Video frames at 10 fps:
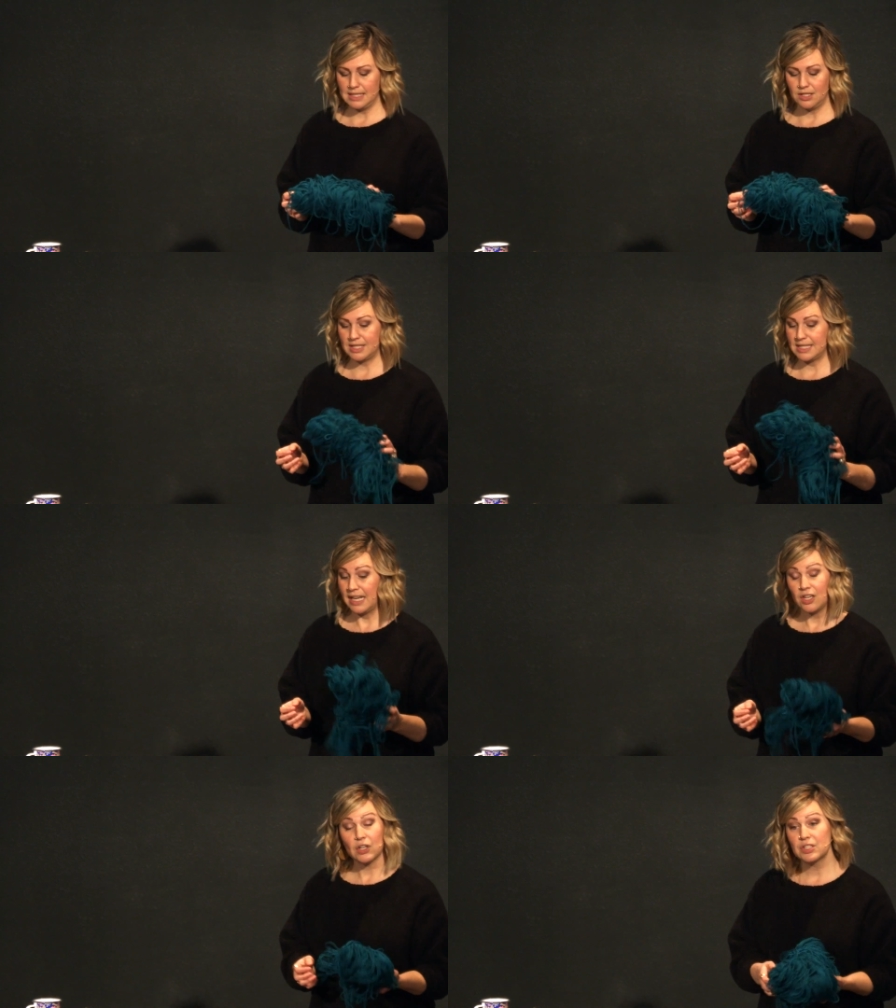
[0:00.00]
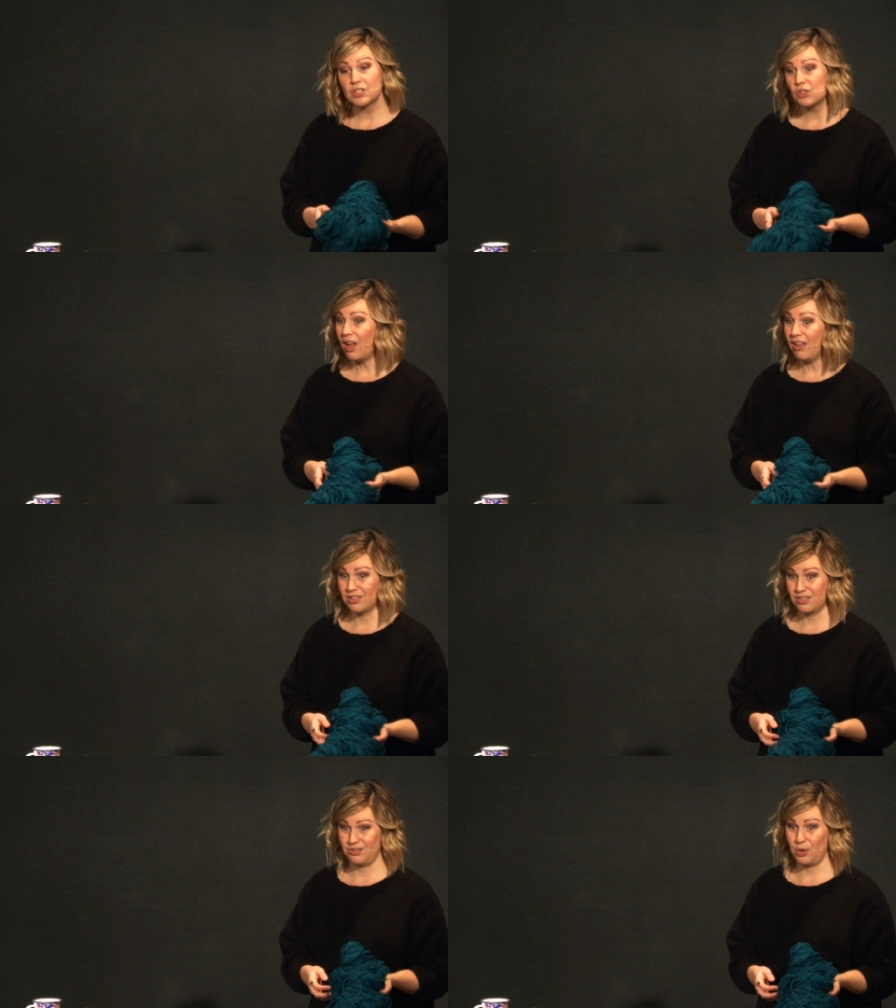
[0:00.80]
they just say, you know, it's two
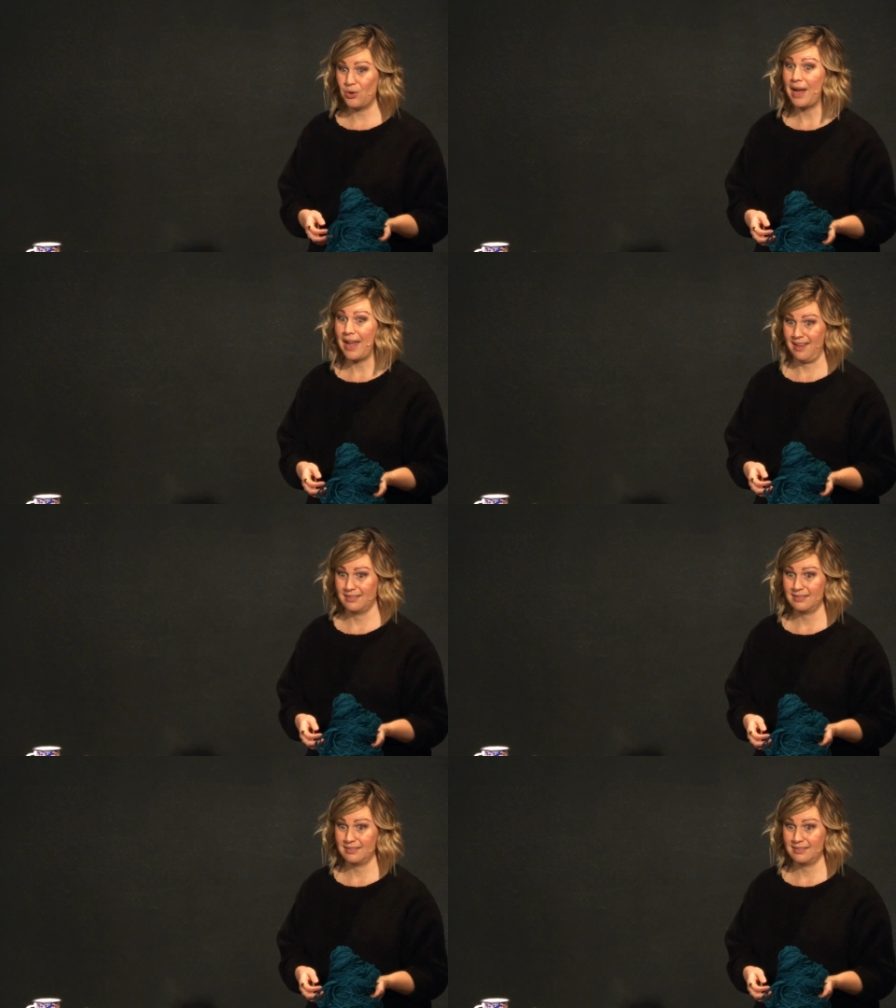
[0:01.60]
dollars. Throw it away.